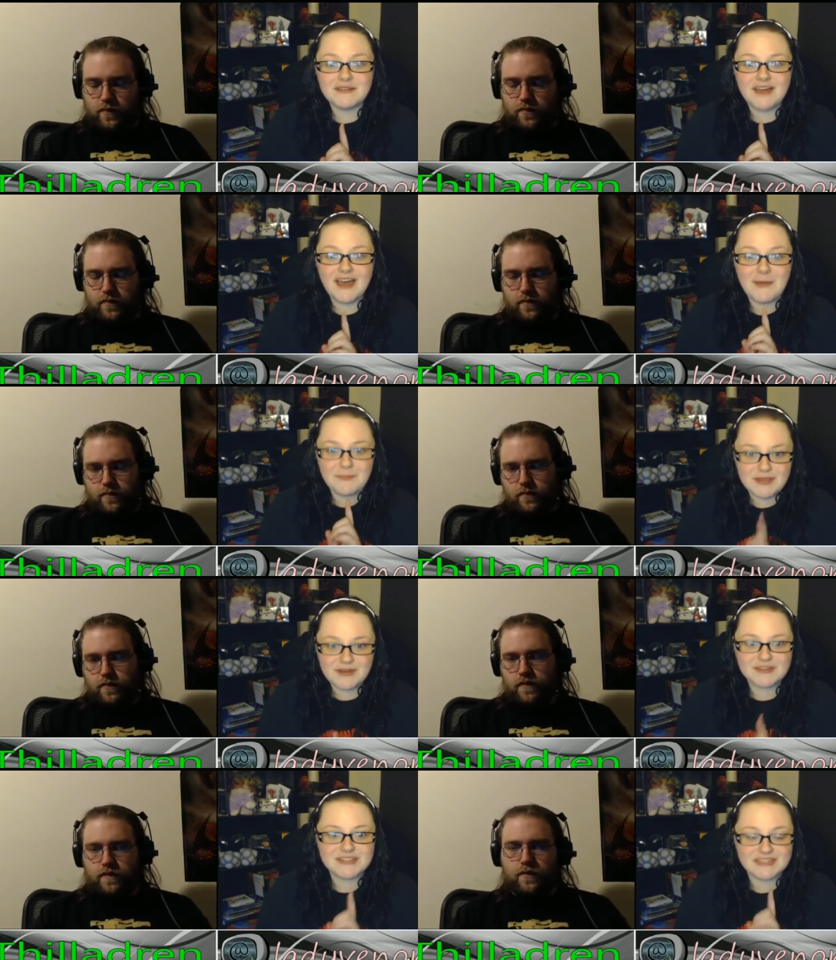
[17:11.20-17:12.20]
Speaker 1: appear
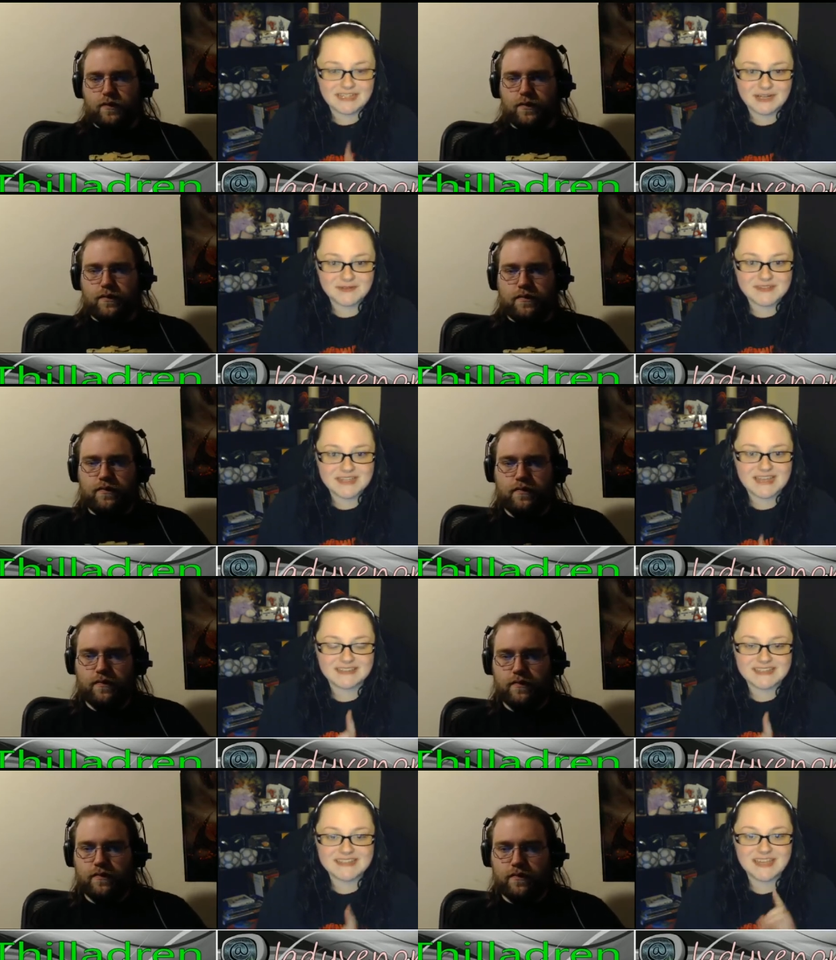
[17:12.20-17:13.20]
to Klaus
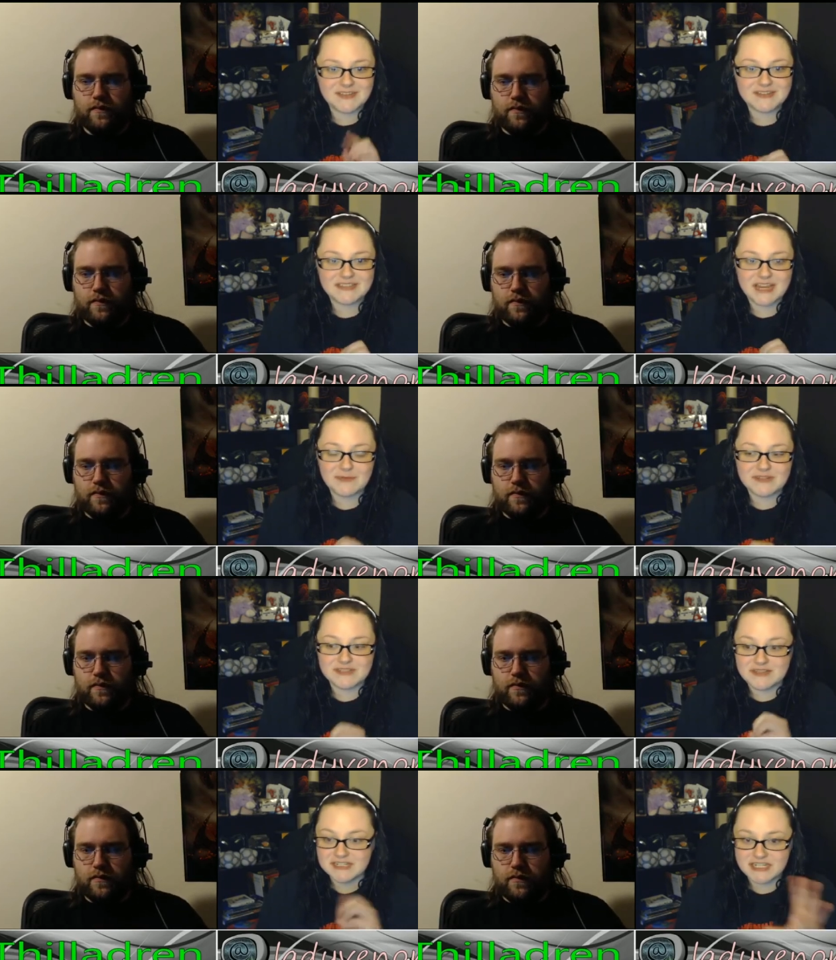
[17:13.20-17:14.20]
unless the other side was
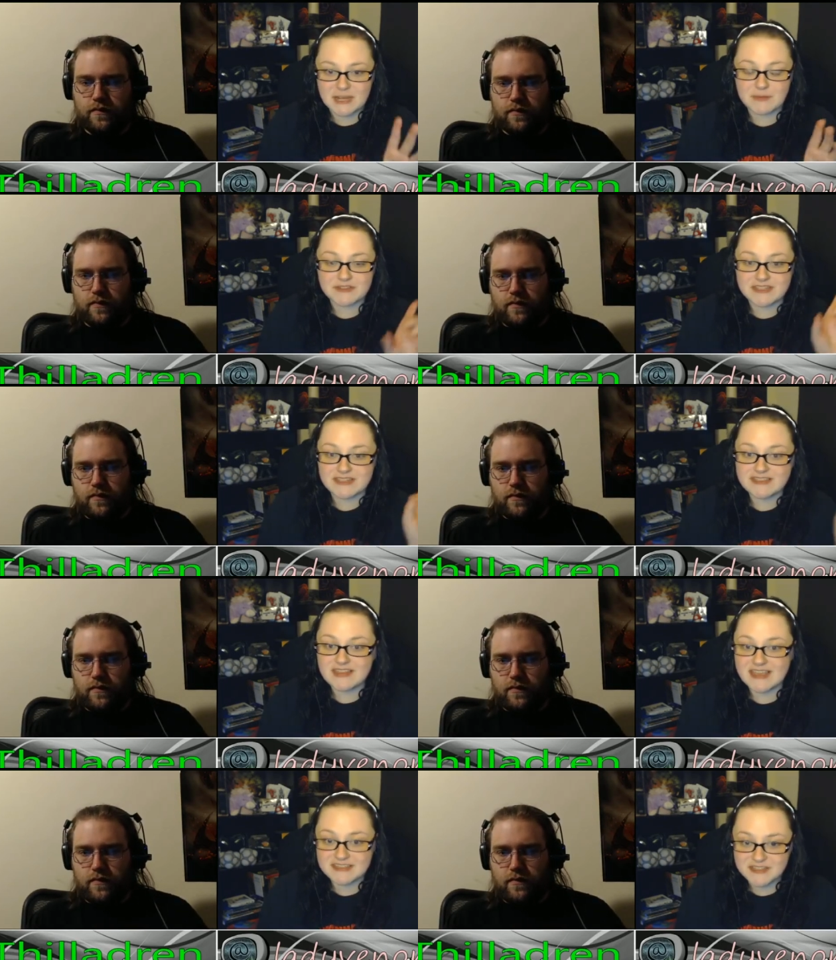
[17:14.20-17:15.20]
in shambles, and this
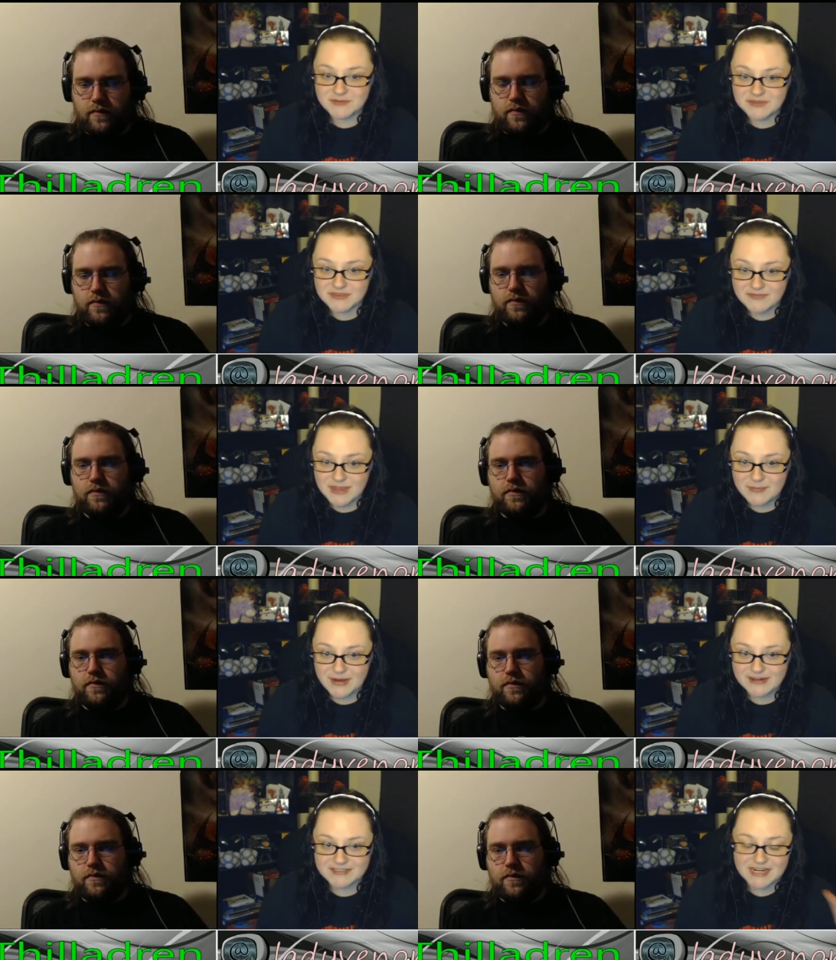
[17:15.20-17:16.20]
has to do with the
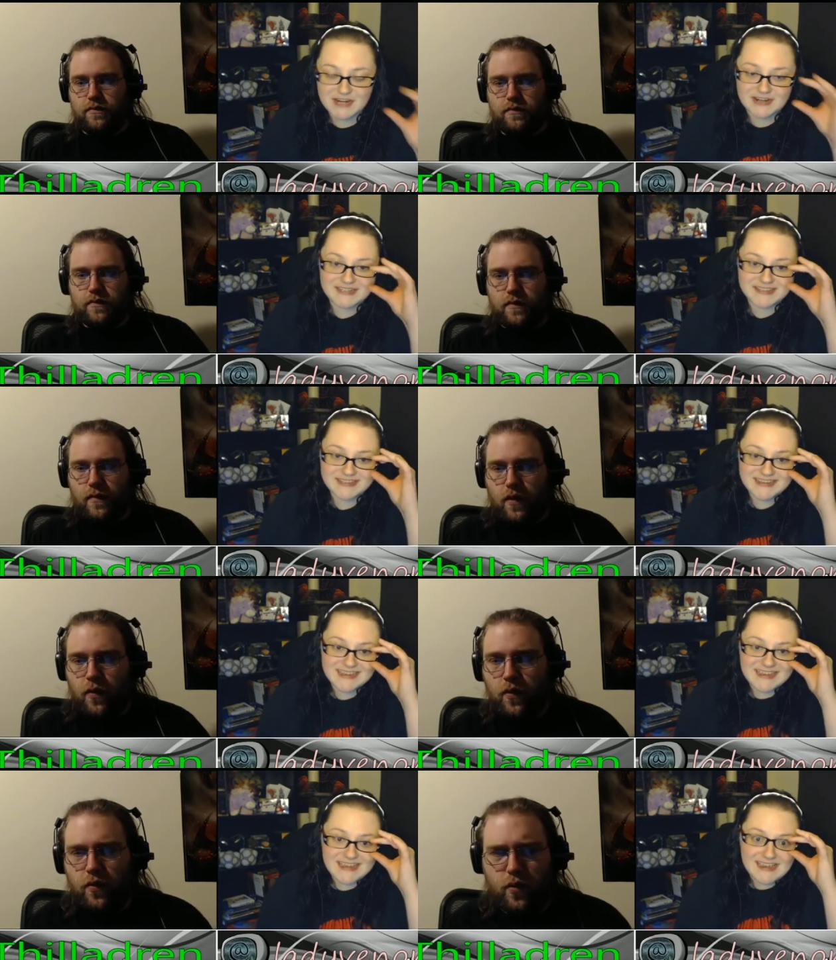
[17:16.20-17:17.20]
Vampire Diaries.
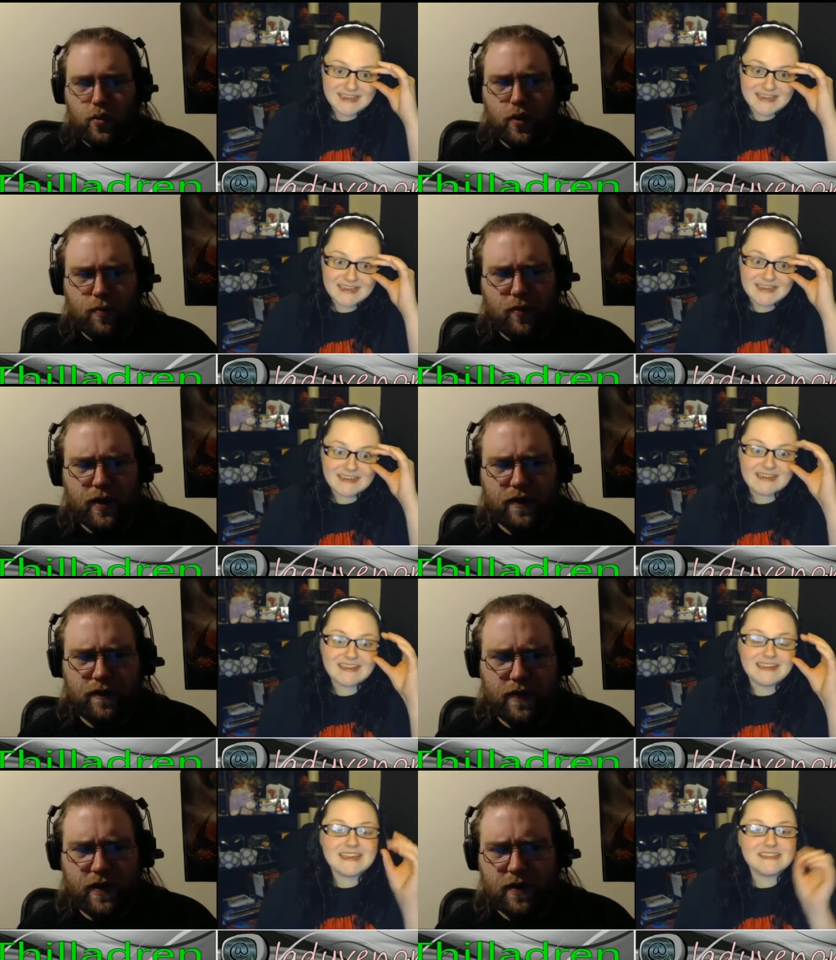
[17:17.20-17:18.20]
Speaker 2: Ooh, good point.
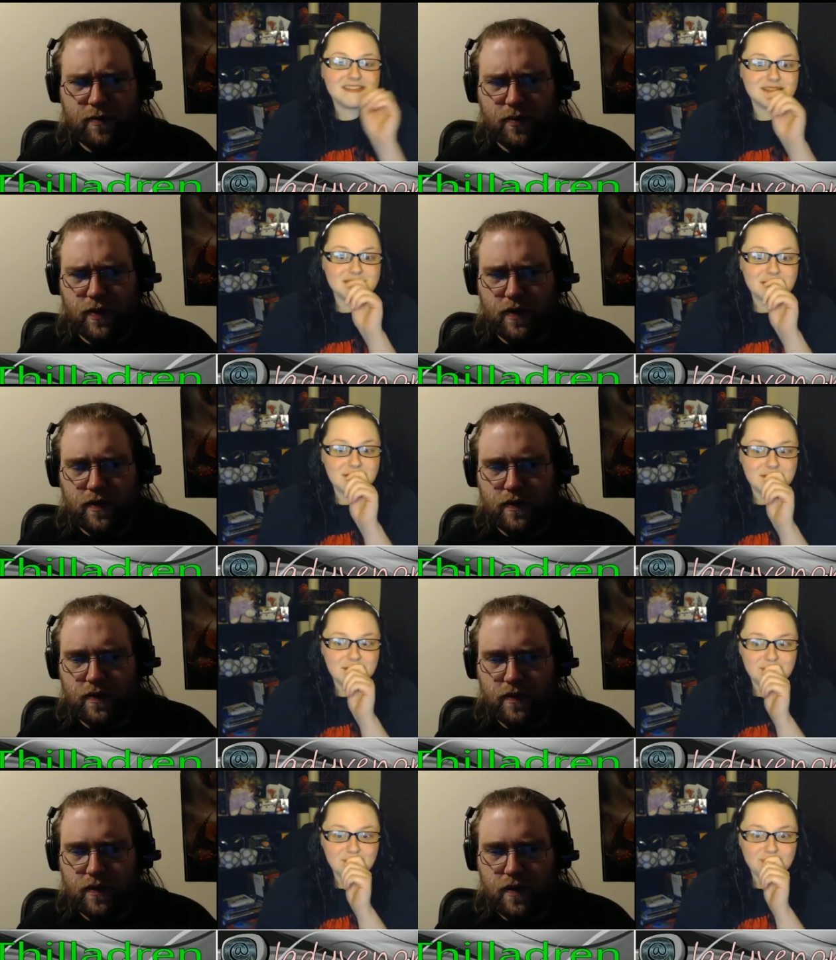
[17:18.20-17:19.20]
Very good point. So,
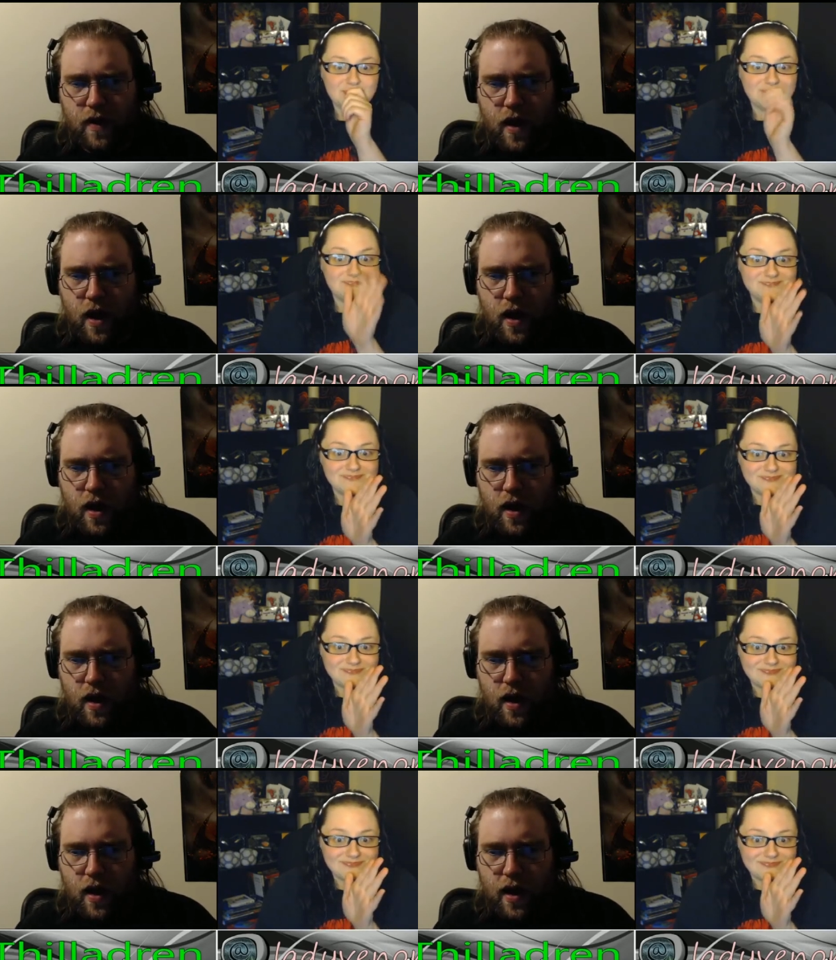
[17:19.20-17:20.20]
mm,
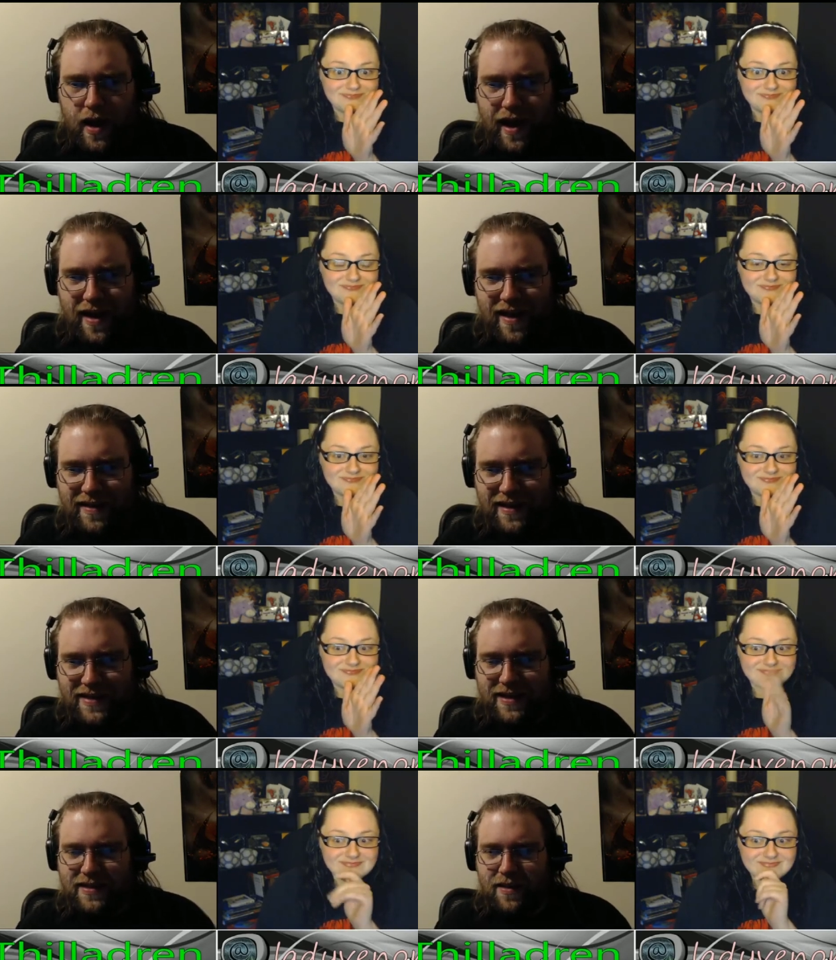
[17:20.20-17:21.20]

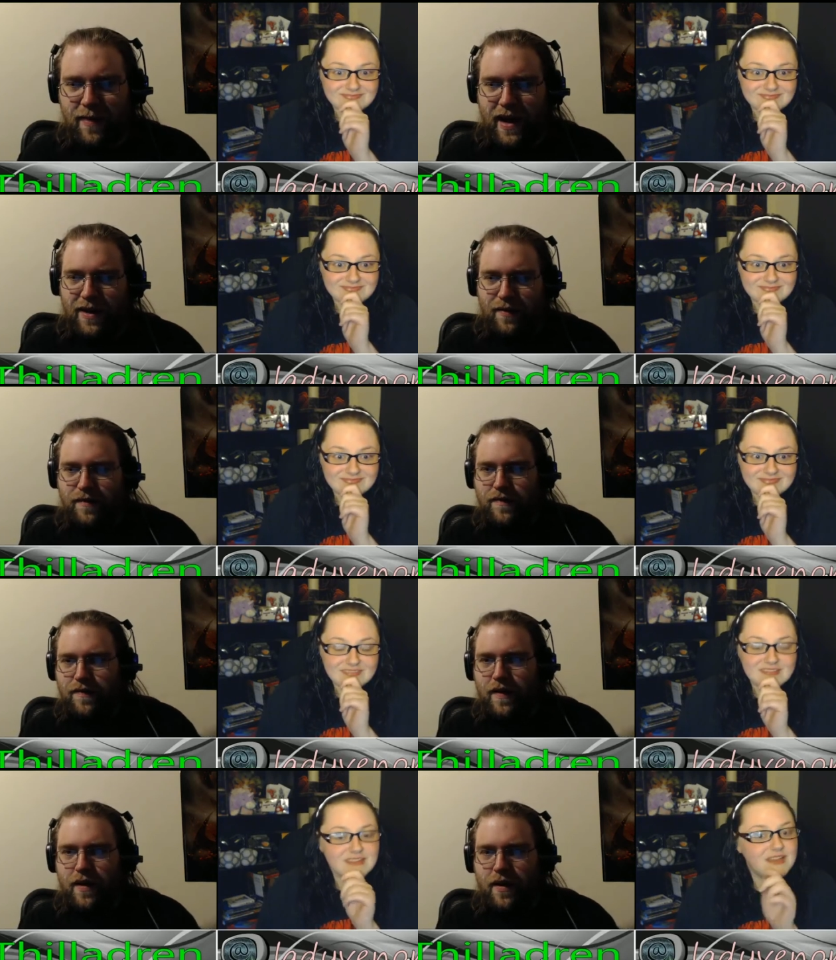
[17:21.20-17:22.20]
unless it's some kind
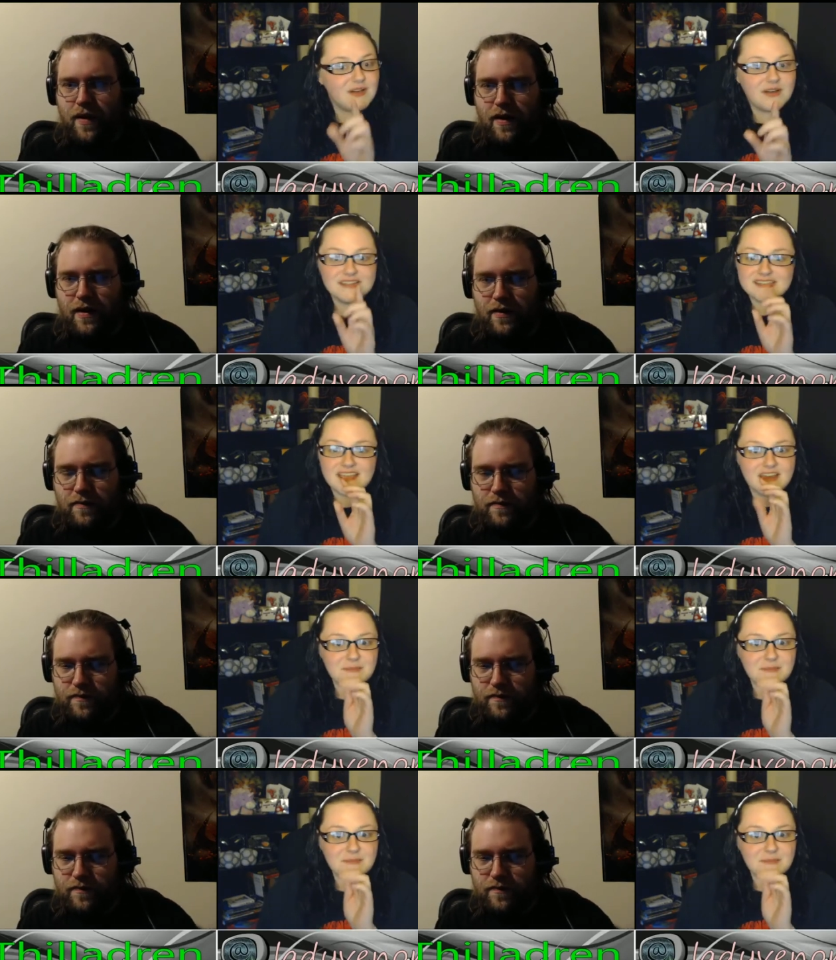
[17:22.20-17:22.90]
of
Speaker 1: no it's got to be